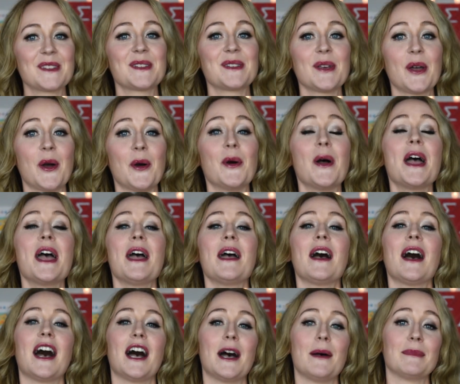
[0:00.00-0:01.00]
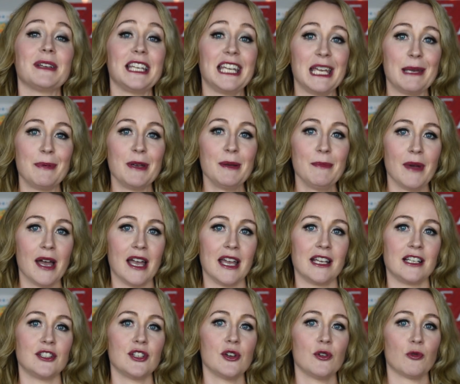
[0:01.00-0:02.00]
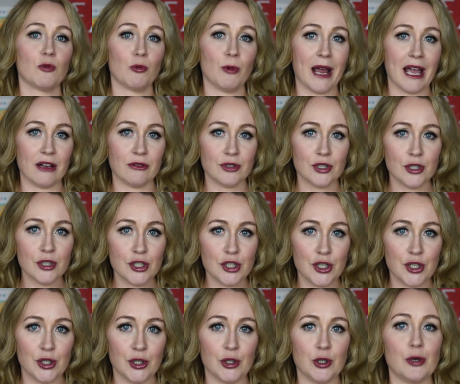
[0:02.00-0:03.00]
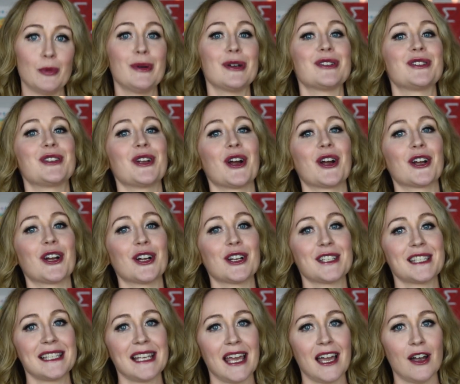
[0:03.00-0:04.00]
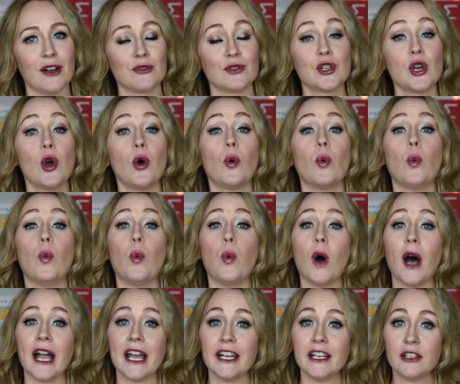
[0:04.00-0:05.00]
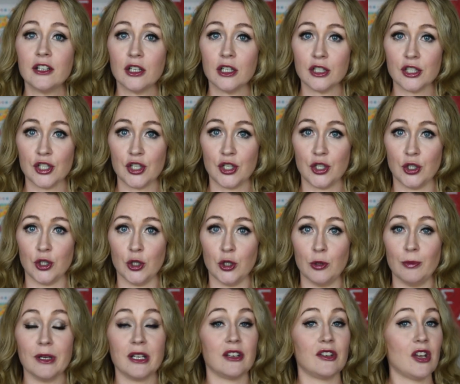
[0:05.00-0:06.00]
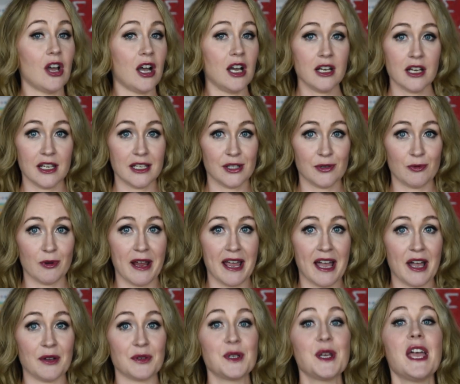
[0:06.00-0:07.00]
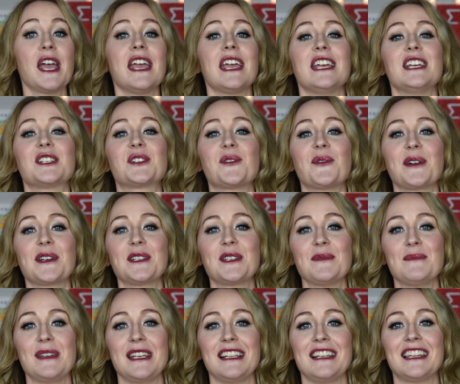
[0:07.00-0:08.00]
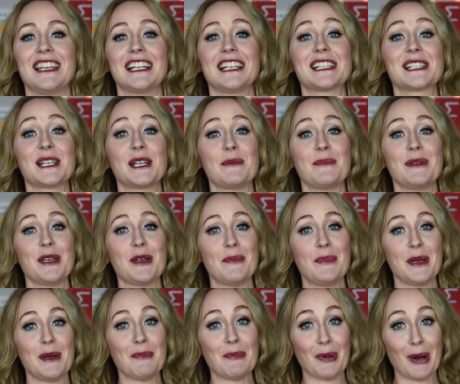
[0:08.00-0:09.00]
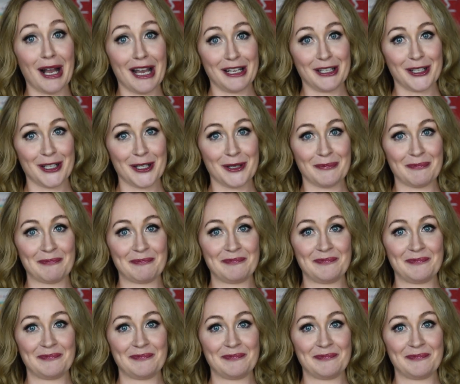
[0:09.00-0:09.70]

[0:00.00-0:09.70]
So keep in mind, rounder tube, darker sound, wider tube, not as round, is going to mean that it's going to be a bit brighter.